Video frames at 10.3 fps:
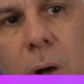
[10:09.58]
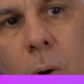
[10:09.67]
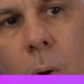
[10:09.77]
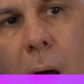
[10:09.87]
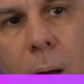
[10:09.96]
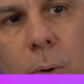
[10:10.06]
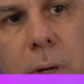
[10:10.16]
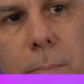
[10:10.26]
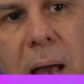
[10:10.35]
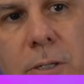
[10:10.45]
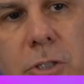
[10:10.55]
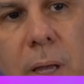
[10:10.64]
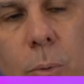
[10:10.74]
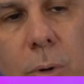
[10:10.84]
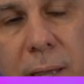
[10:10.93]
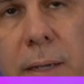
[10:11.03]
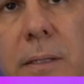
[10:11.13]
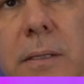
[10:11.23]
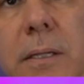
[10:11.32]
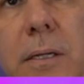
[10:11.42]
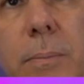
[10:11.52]
I would imagine that we're getting a
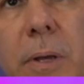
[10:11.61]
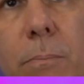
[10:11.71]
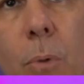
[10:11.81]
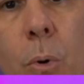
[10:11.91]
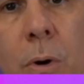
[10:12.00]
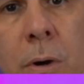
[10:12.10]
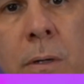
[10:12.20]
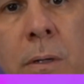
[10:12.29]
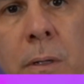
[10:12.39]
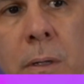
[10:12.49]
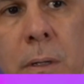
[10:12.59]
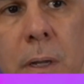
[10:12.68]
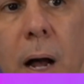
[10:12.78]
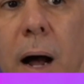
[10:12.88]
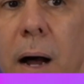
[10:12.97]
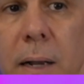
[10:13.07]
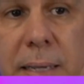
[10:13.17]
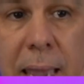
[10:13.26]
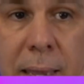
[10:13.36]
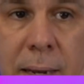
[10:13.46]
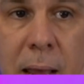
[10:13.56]
little bit more
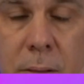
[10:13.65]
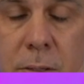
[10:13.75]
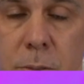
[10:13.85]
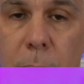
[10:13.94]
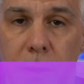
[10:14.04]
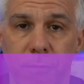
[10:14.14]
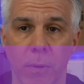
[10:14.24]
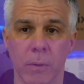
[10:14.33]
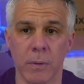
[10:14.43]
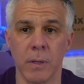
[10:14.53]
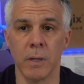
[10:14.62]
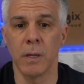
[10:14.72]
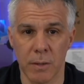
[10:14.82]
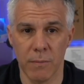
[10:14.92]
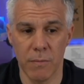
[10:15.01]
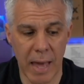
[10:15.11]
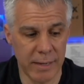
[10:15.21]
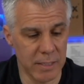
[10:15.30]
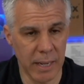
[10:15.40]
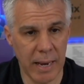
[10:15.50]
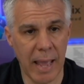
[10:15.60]
gain out of this microphone. That is
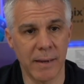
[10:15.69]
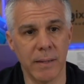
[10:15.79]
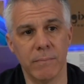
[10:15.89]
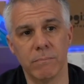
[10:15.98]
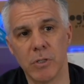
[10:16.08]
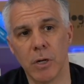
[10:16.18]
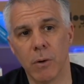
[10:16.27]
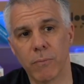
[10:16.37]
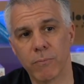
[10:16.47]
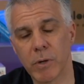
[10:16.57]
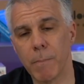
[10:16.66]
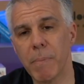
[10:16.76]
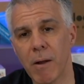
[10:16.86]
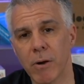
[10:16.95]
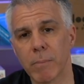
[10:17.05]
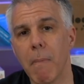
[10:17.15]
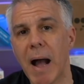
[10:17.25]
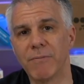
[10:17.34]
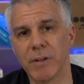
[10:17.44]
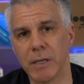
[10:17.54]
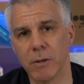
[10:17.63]
it. And, you know, comparing my
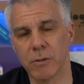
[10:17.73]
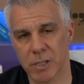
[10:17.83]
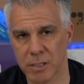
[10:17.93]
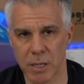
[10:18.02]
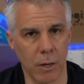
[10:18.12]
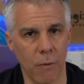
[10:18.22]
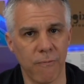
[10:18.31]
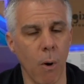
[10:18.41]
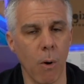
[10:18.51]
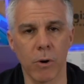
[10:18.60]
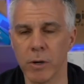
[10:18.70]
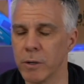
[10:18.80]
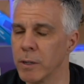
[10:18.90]
videos as I go forward,